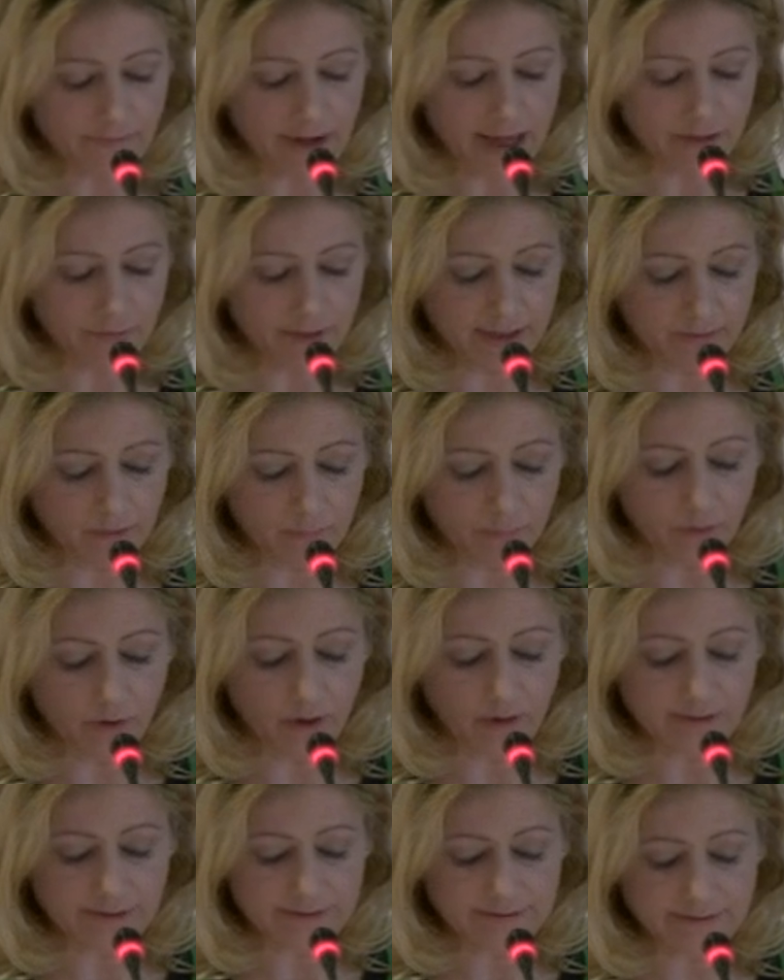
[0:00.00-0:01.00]
evaluate the
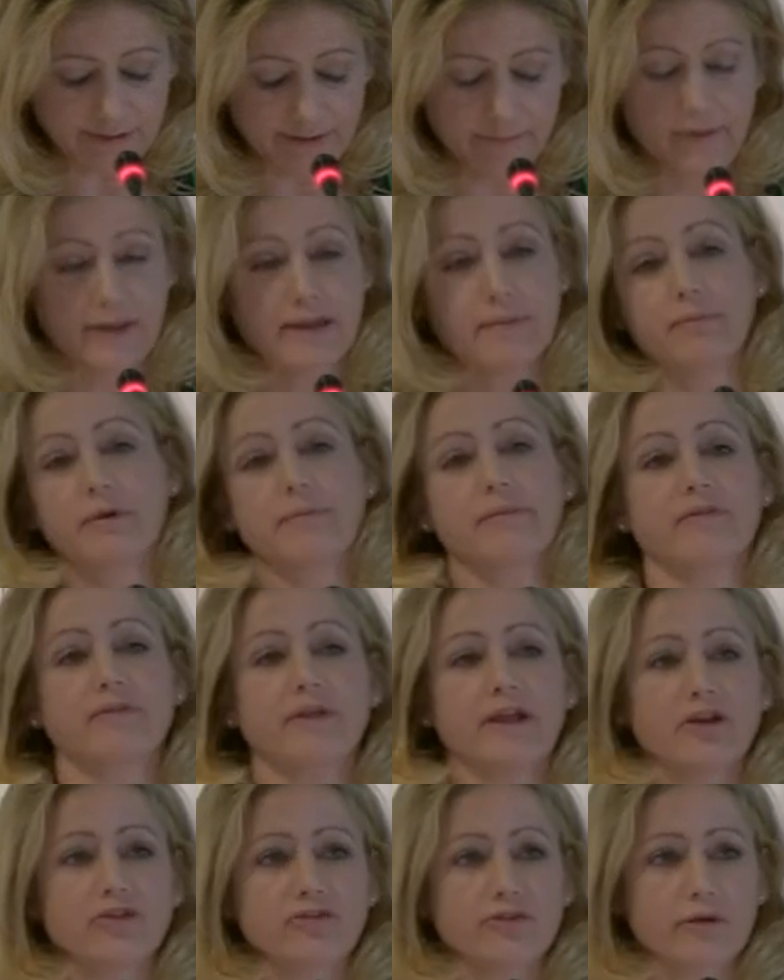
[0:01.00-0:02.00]
progress in the
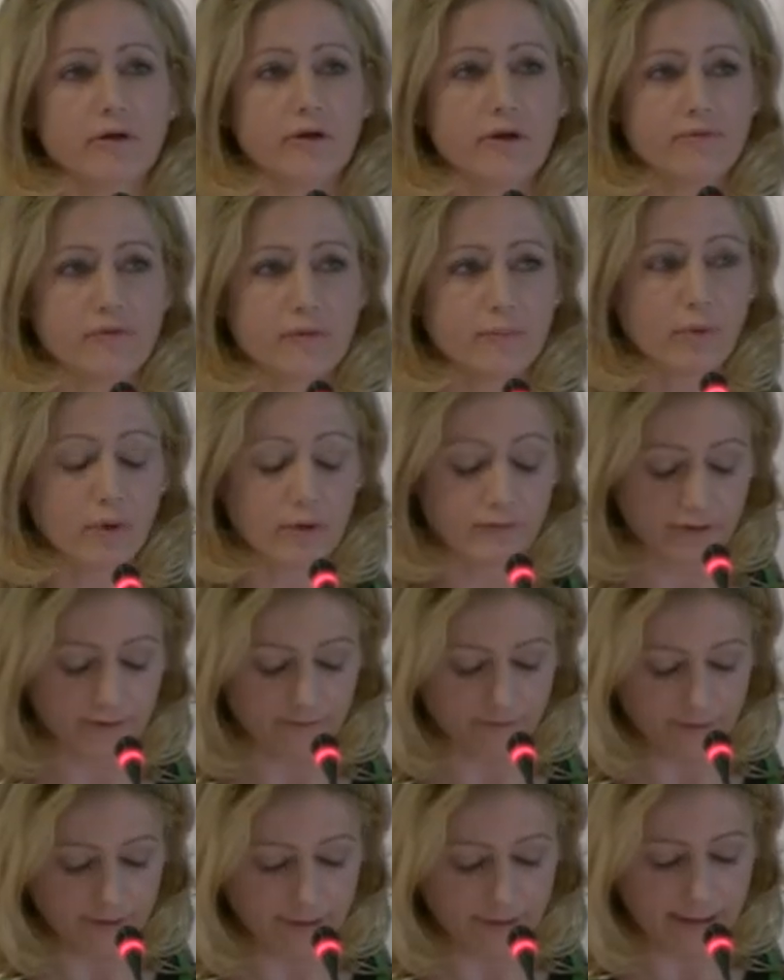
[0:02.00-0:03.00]
implementation of the Baltic
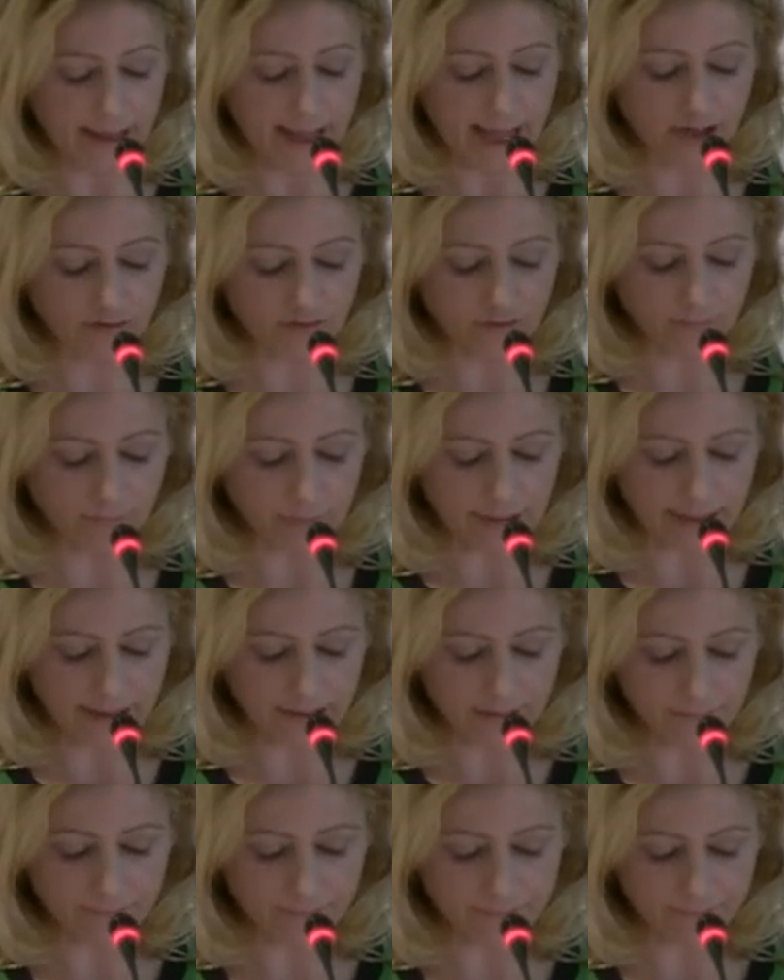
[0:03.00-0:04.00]
Sea Action
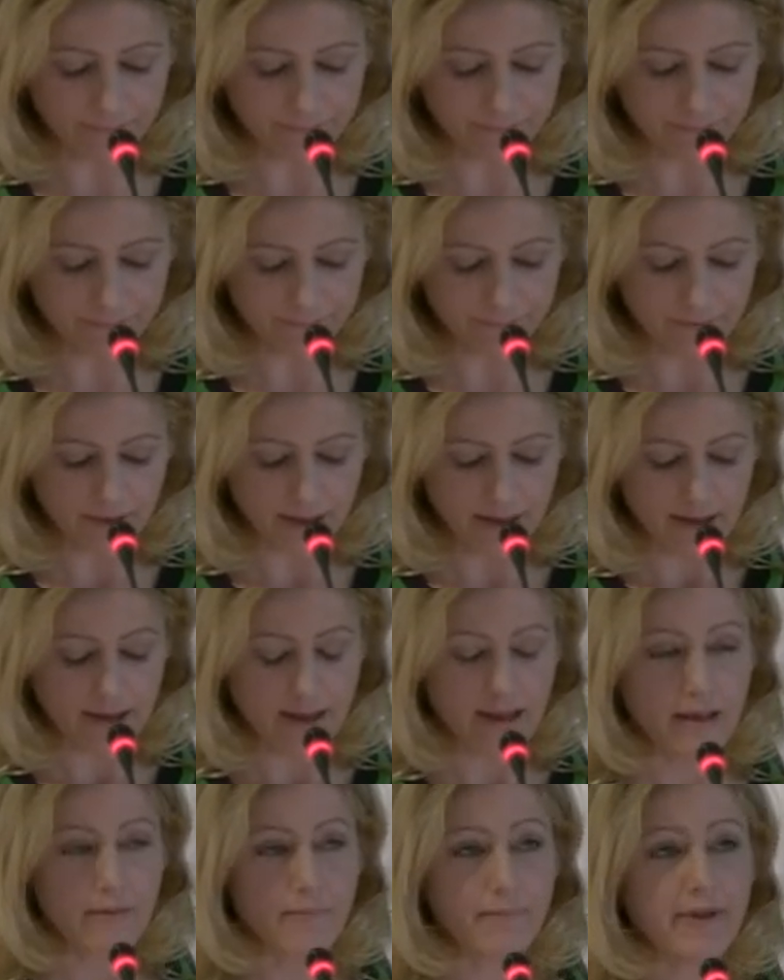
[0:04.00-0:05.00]
Plan.
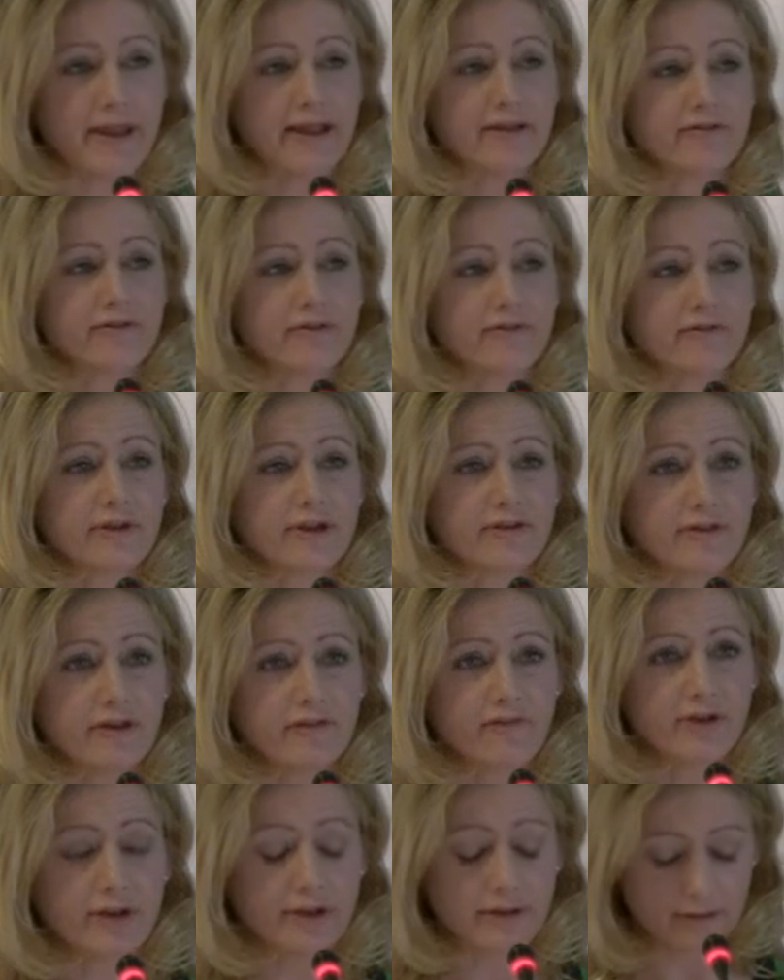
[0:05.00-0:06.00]
Based on
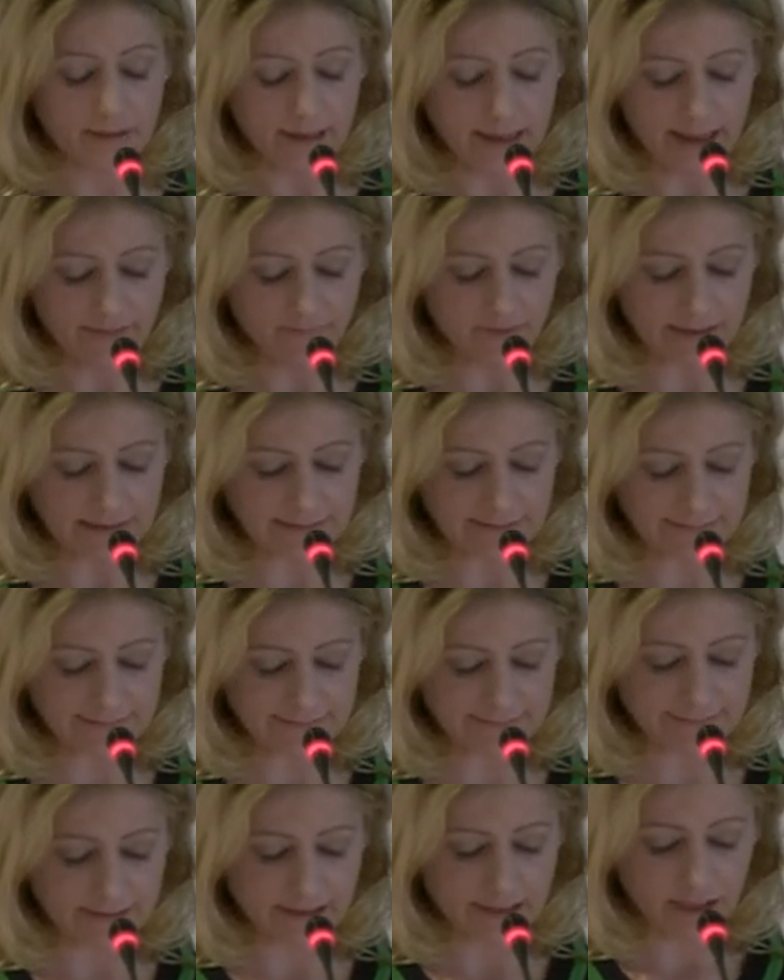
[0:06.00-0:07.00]
scientific
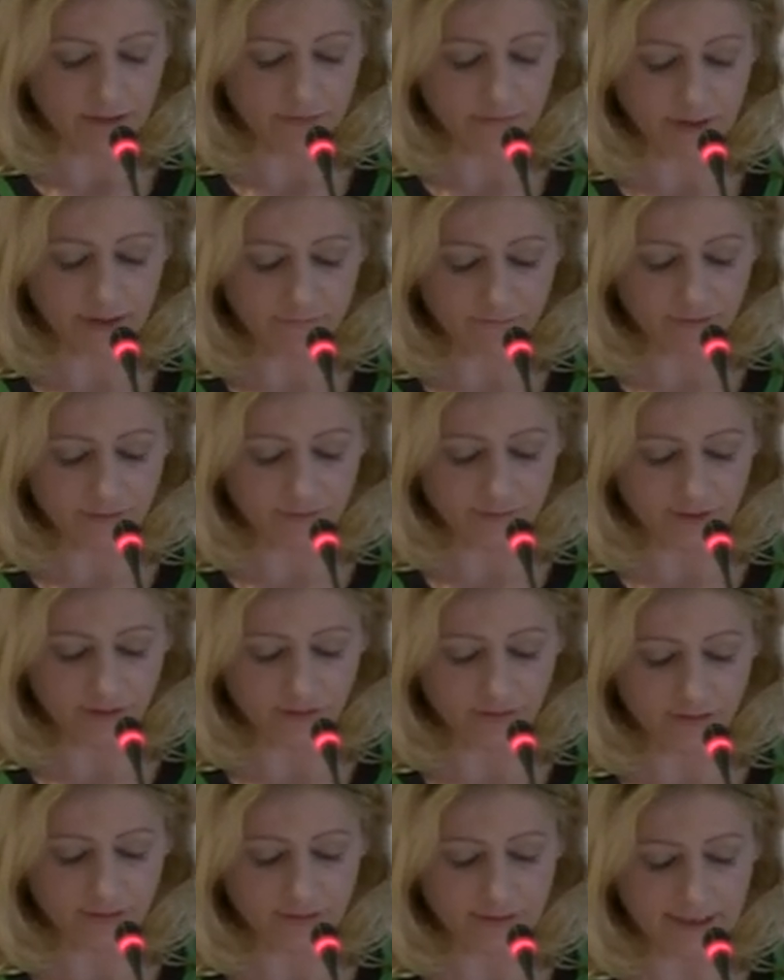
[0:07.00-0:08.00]
evidence, tough
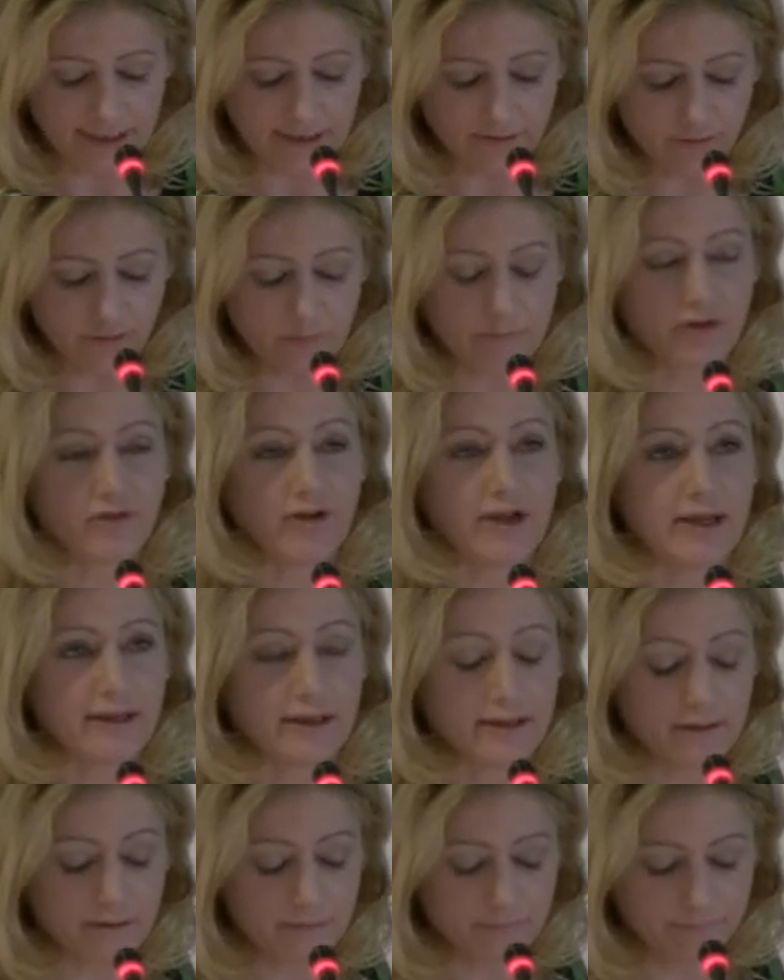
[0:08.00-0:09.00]
decision needs to be
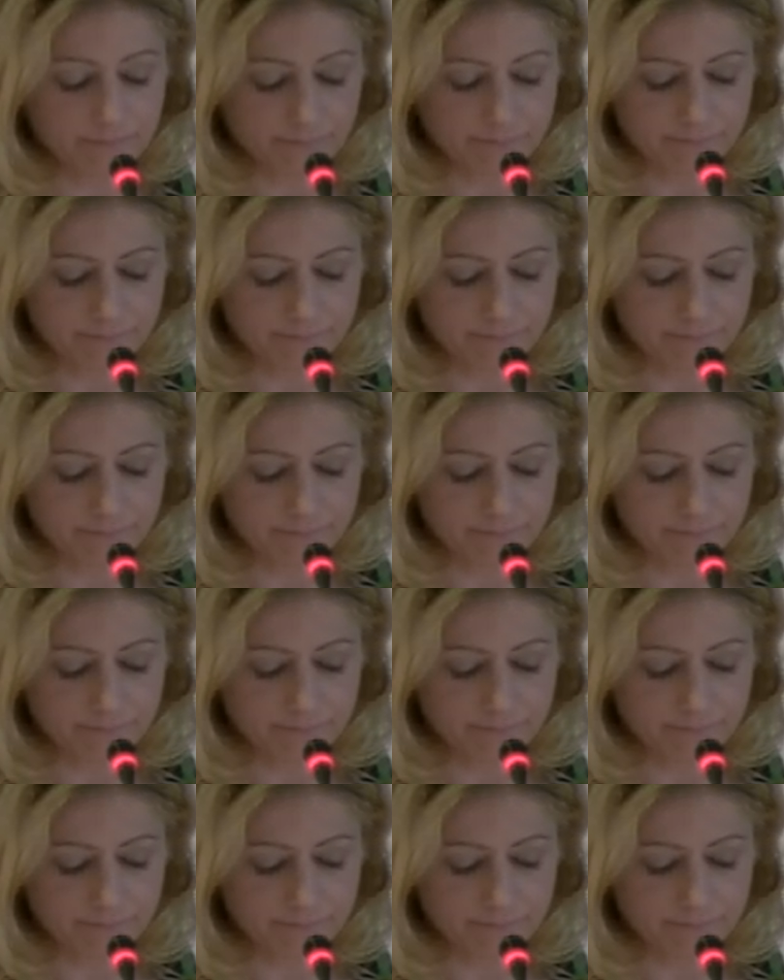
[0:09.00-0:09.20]
taken